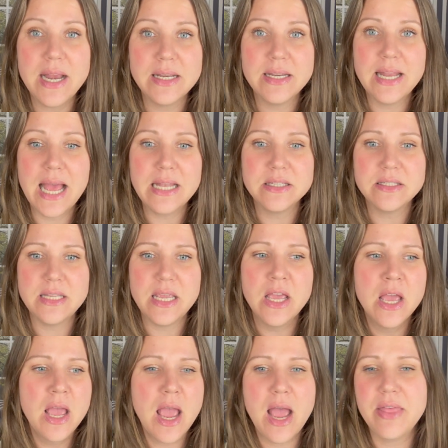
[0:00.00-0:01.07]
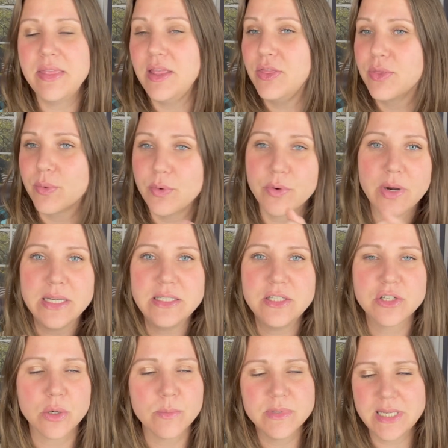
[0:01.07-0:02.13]
I did Etsy, and then through
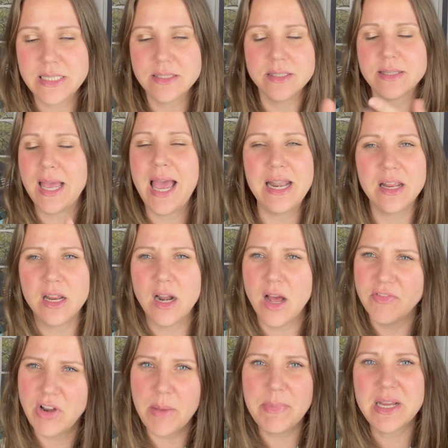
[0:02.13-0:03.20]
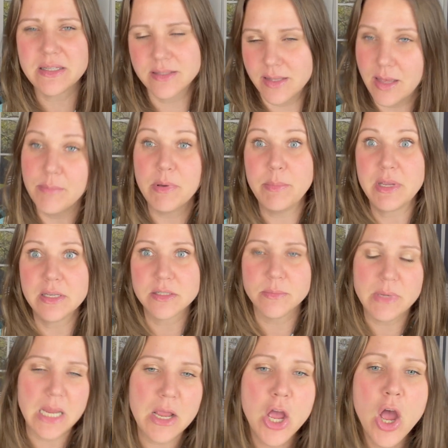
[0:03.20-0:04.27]
crazy circumstances, I had to get off, not because of them, but because
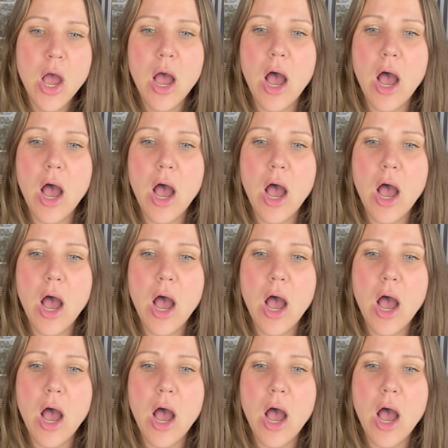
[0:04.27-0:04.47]
of me.